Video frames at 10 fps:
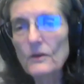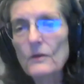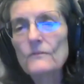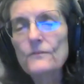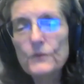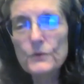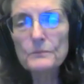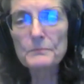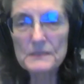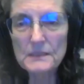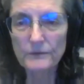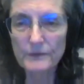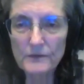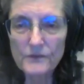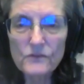food
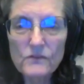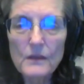materials,